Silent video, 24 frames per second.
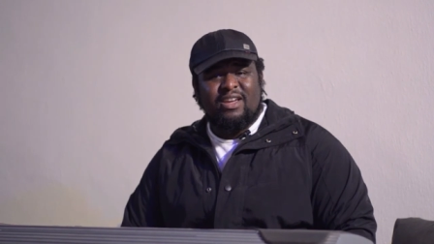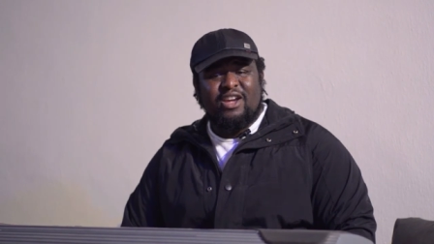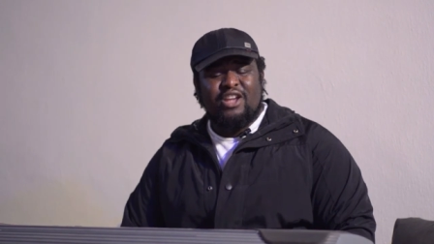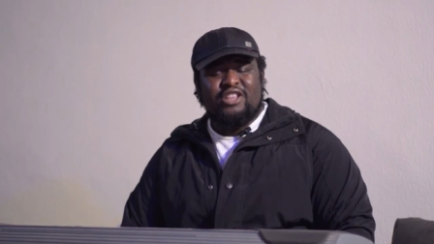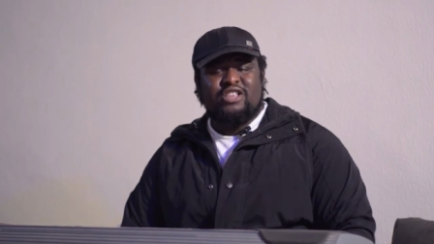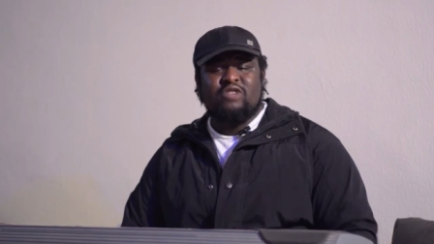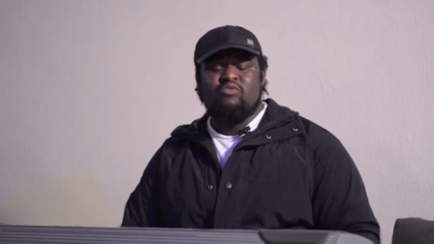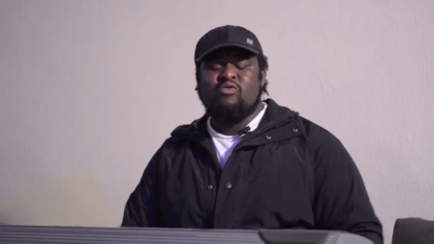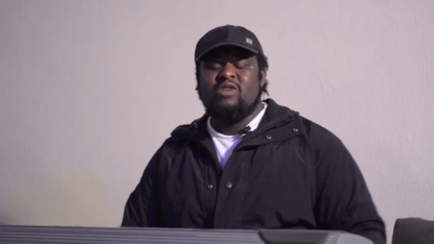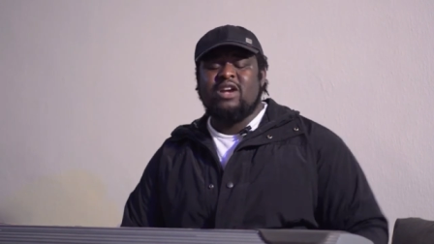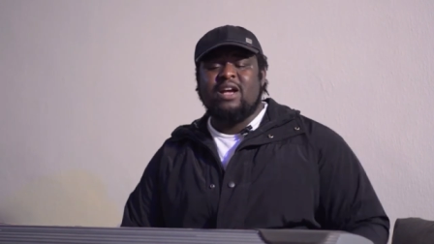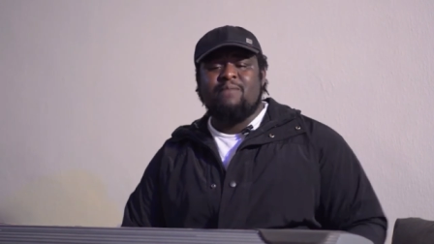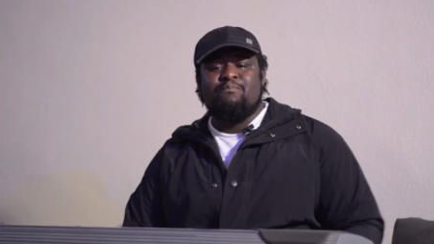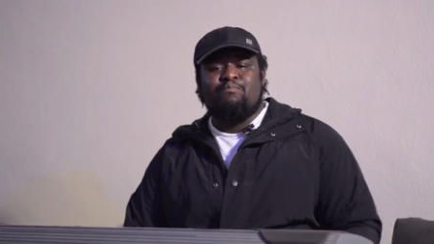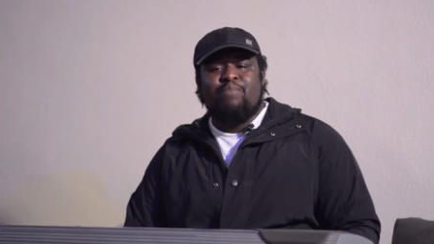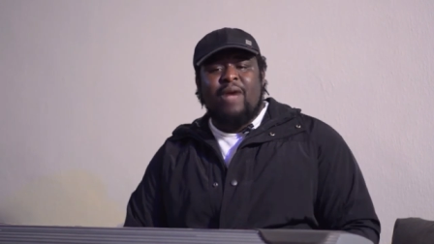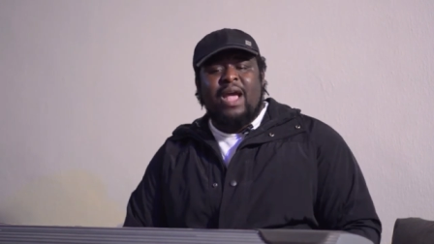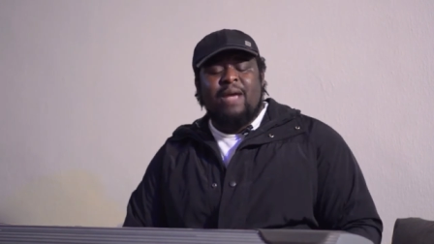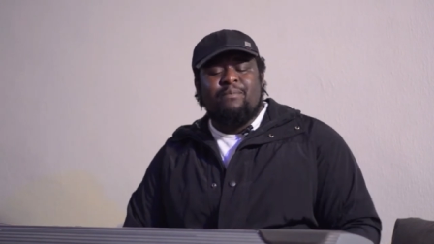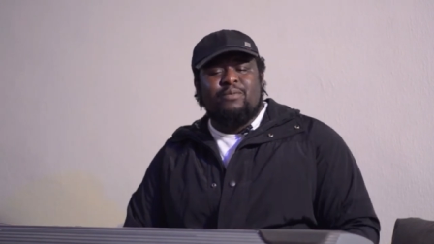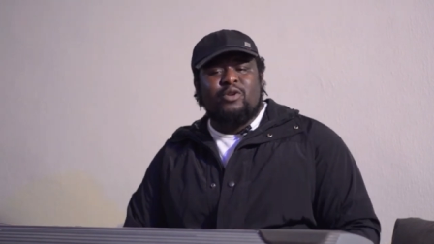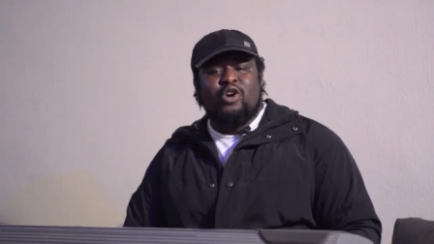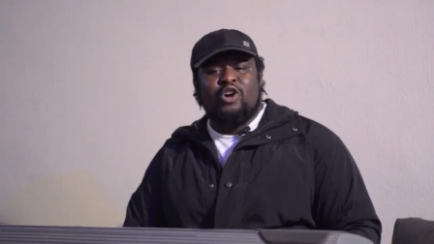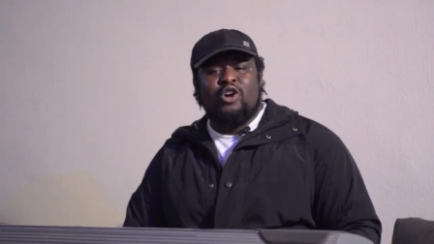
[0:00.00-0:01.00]
You think we can
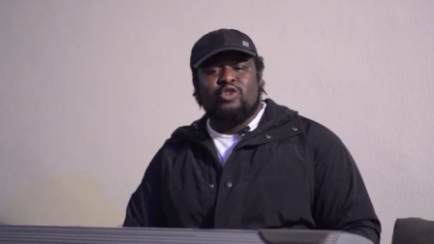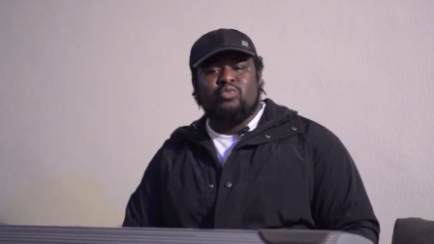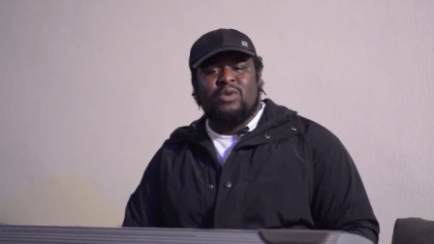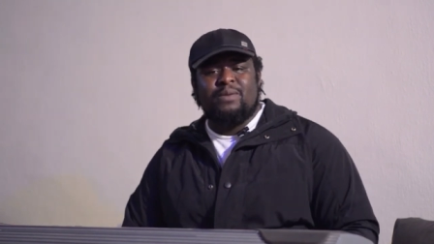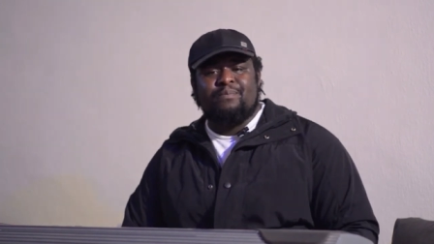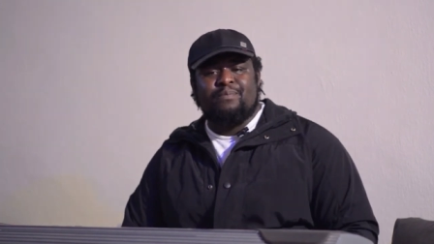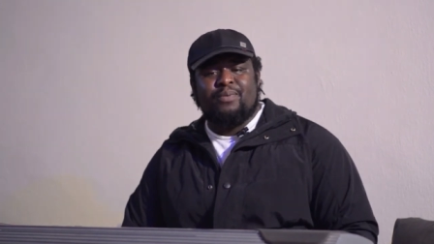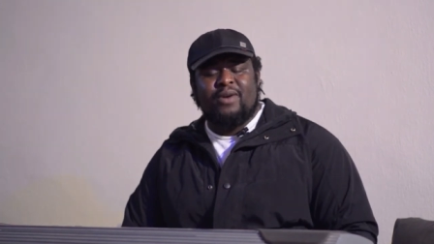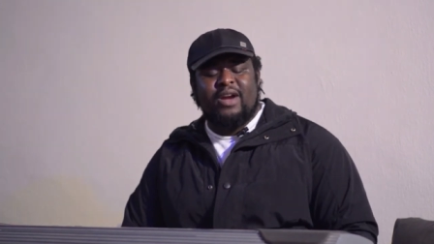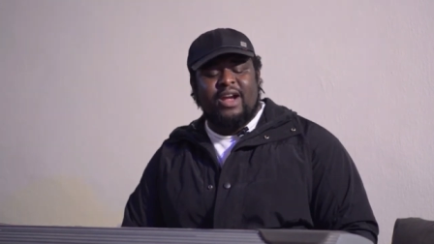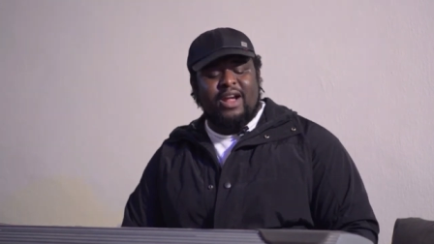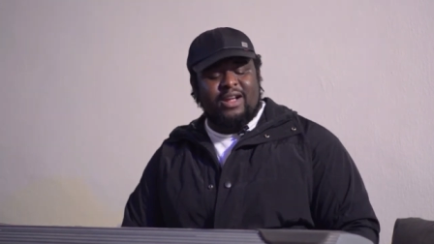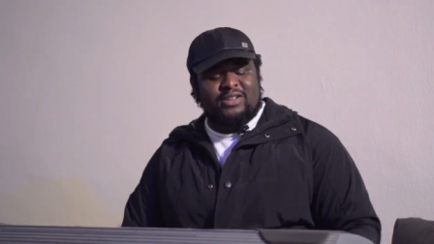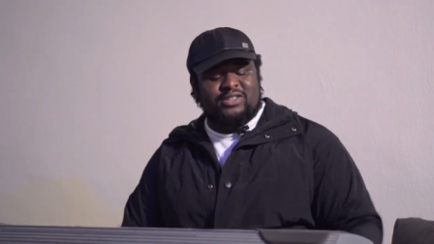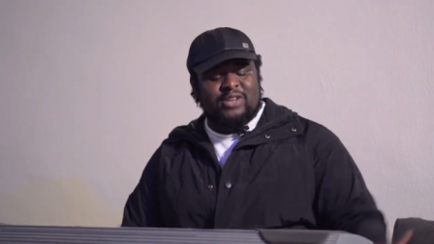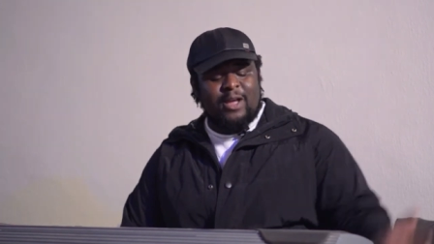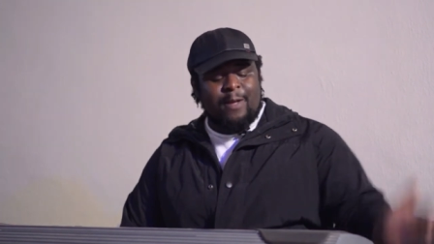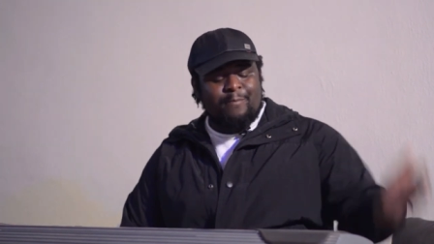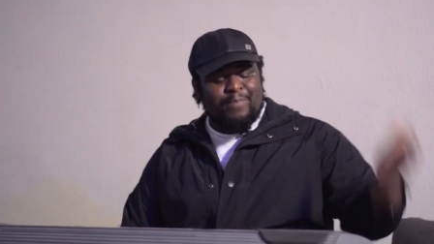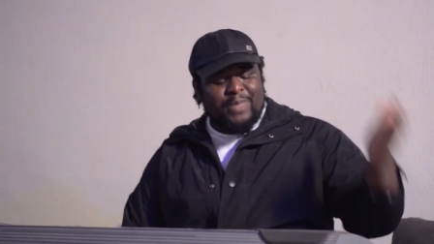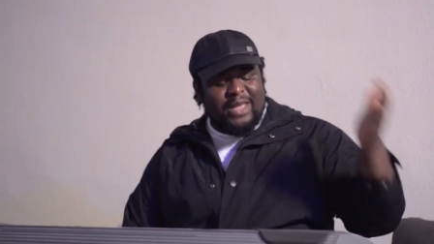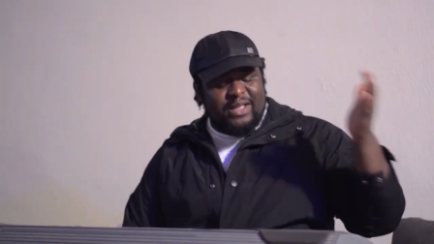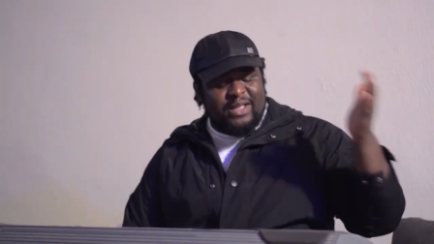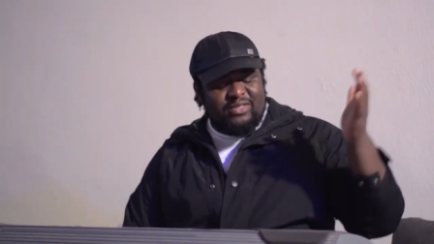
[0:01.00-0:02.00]
bribe God with prayers?
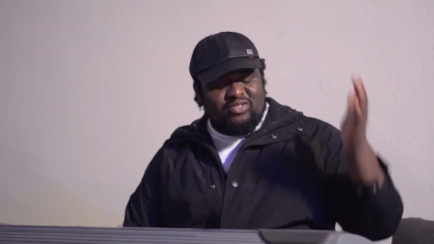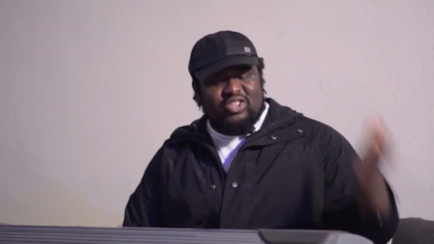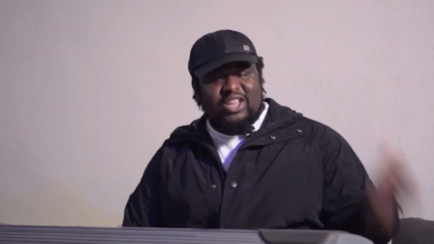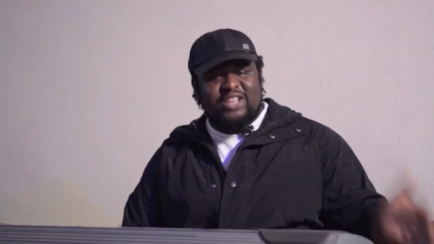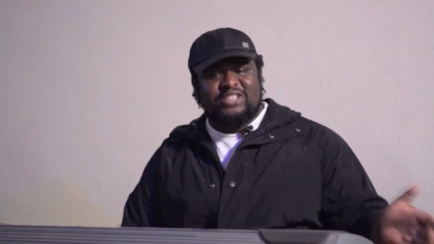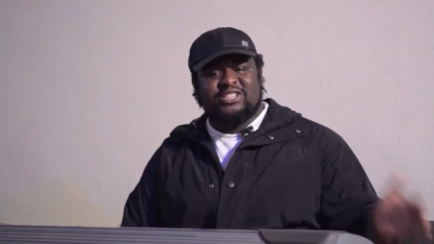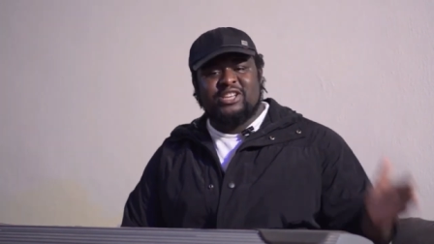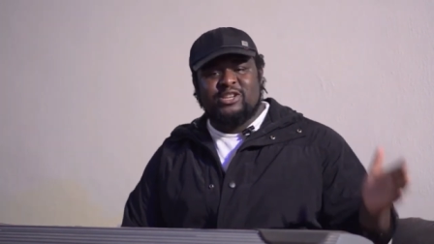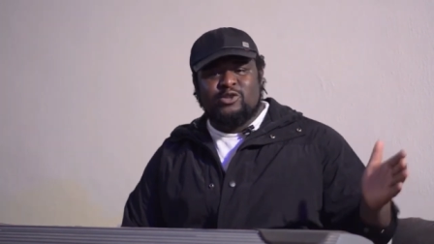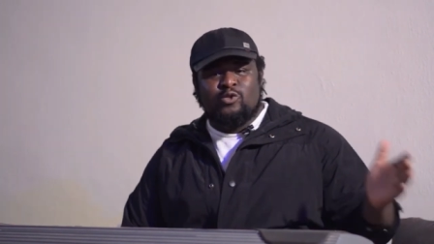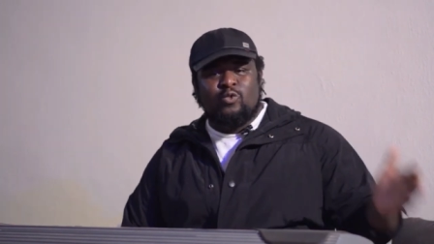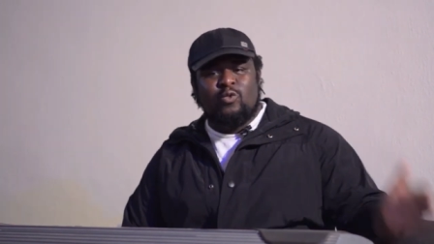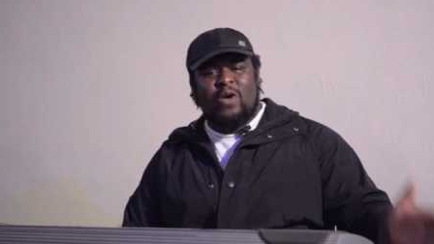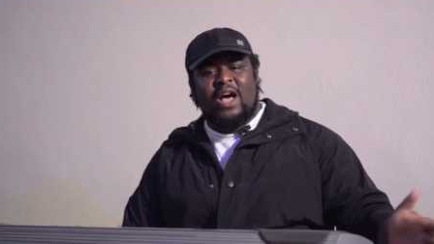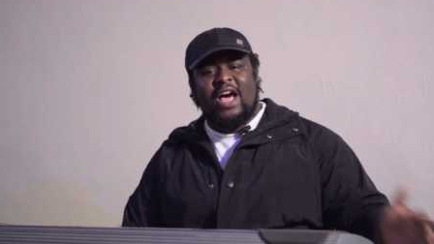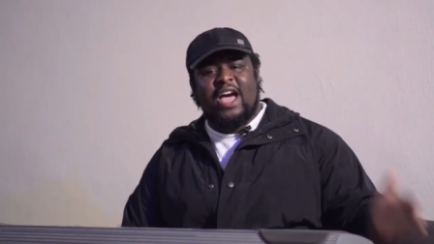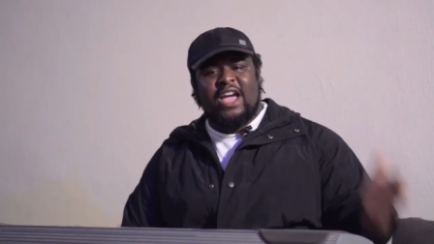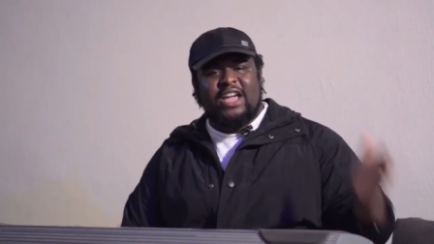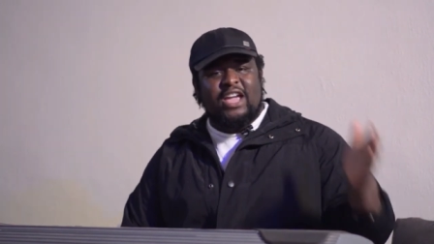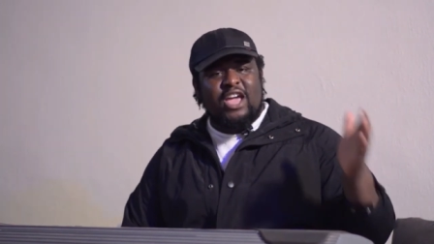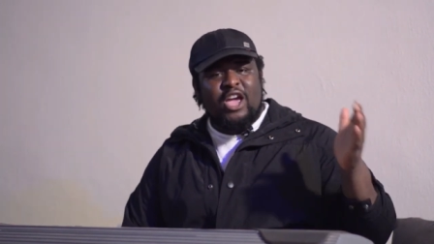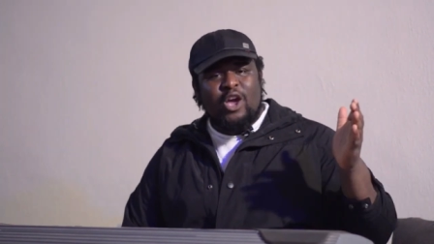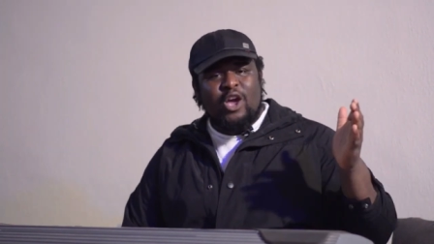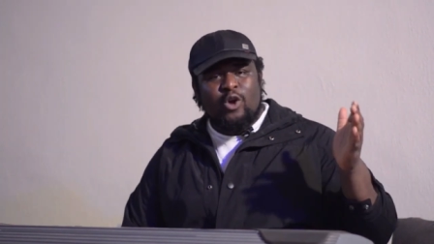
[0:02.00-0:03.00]
And this is
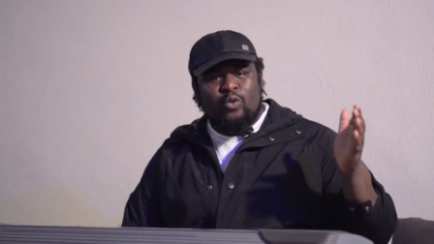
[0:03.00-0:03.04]
why